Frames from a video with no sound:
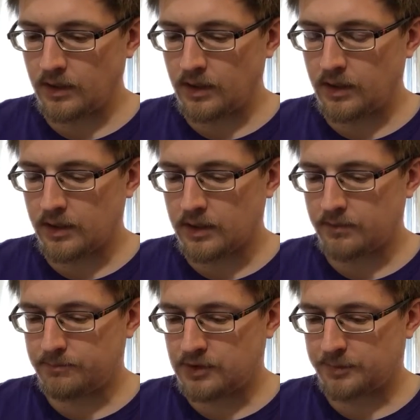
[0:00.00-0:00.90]

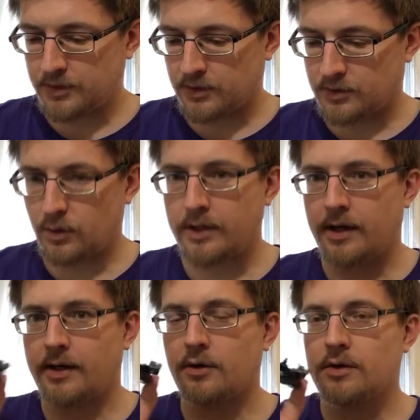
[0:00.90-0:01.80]
I dipped into the toy
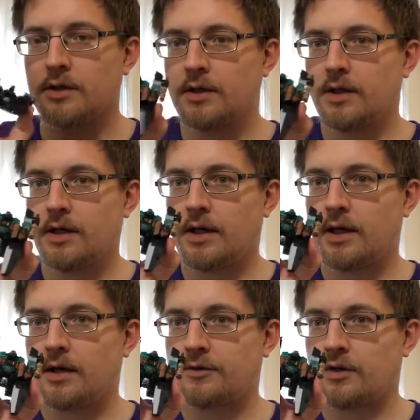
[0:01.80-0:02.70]
aisle
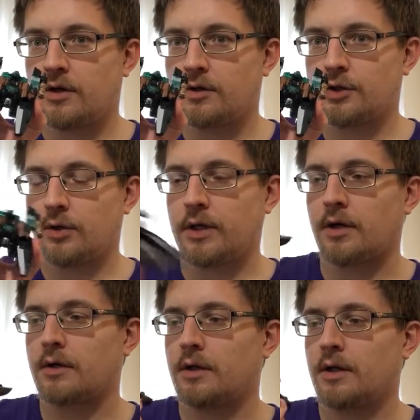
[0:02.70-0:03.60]
and I saw Undertow
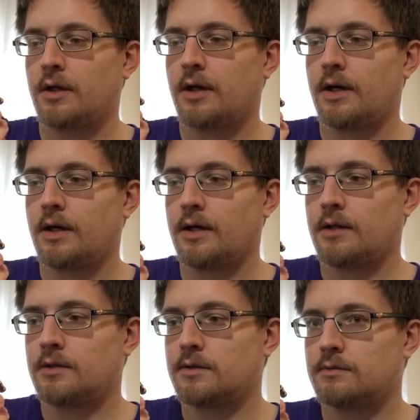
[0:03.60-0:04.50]
here,
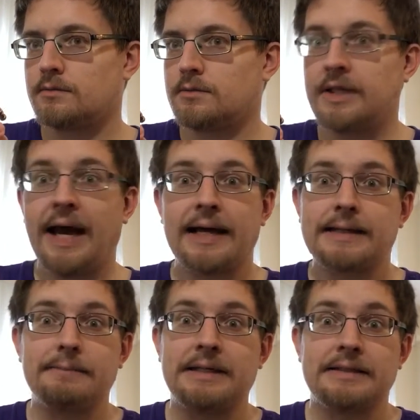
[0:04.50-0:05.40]
and yeah,
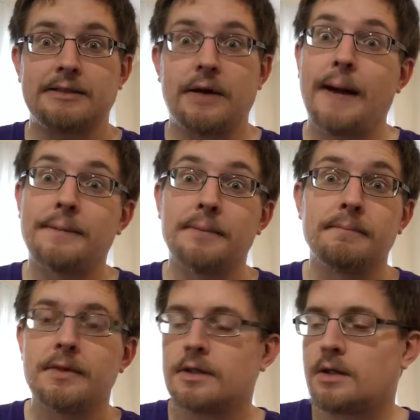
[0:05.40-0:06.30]
immediately grabbed
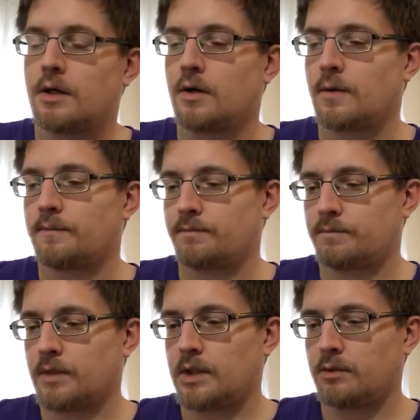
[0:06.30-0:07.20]
him.
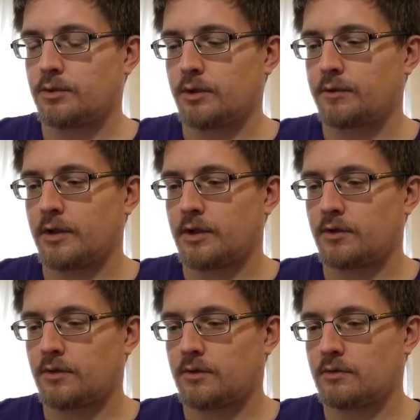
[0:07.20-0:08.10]
And it was really funny
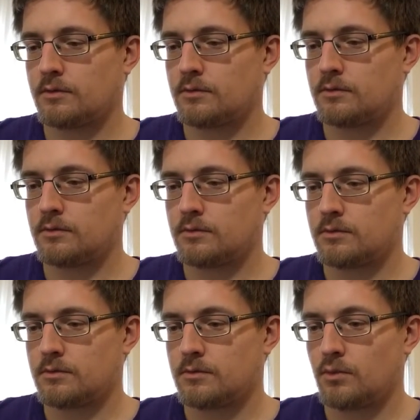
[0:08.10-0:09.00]
because
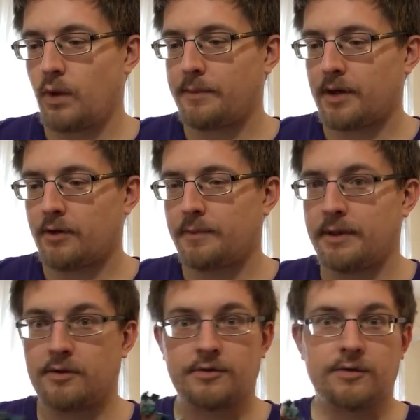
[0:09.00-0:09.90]
where my
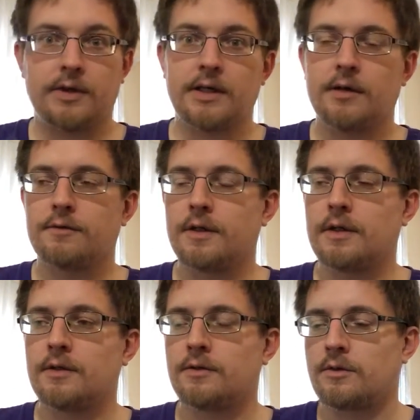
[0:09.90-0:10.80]
grandparents live
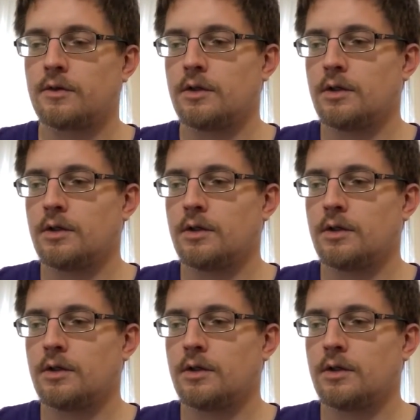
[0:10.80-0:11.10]
is,